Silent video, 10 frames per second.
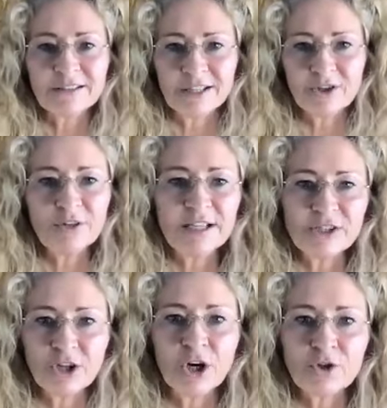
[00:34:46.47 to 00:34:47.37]
that you need
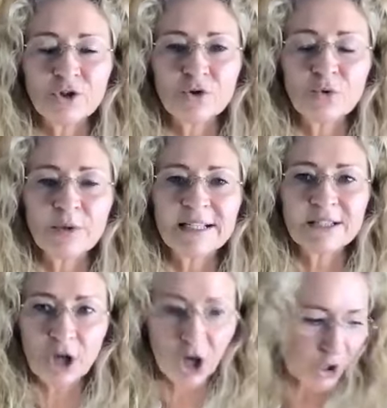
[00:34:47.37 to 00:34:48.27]
to go to
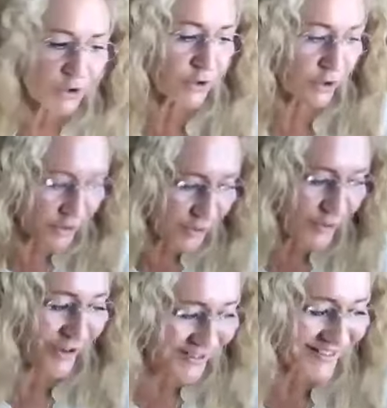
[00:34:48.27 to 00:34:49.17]
always to
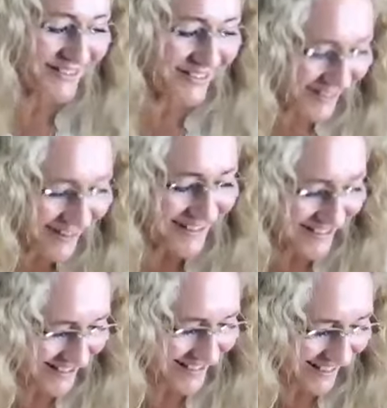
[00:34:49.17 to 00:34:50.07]
ask your
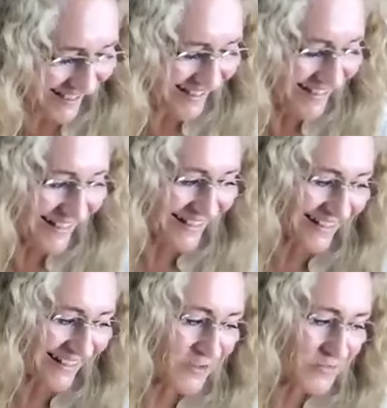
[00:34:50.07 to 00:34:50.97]
heart. Okay,
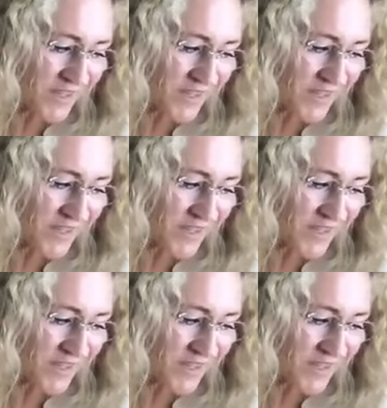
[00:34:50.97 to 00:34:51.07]
thank you.